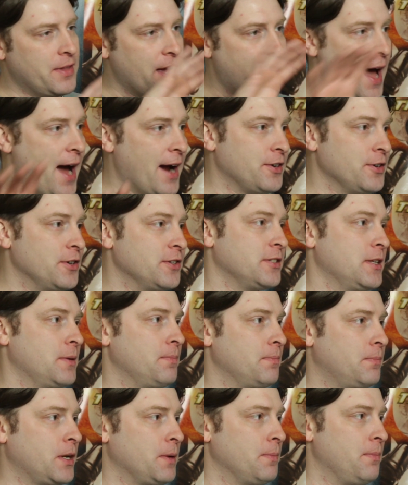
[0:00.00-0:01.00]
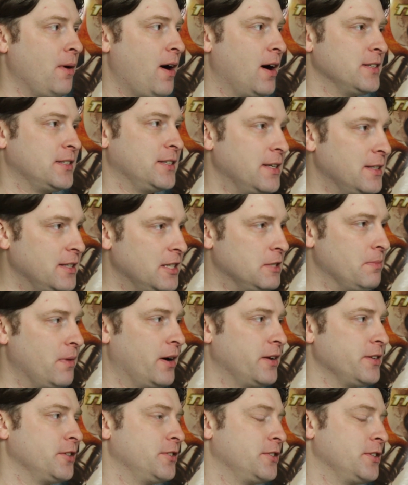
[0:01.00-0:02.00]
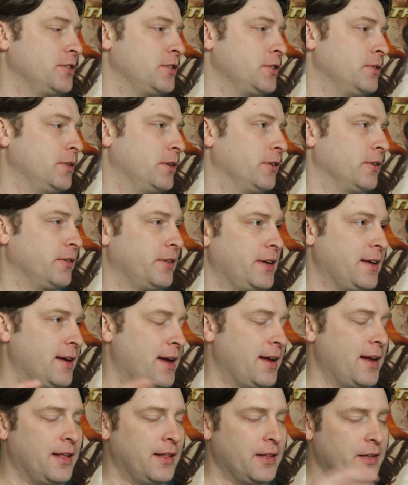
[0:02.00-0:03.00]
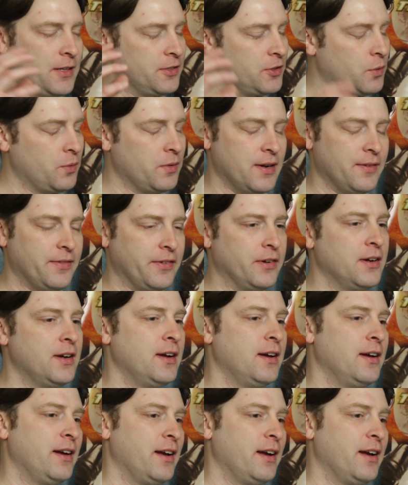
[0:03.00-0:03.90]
of the actors and then compositing these monsters into it, or the aliens or whatever.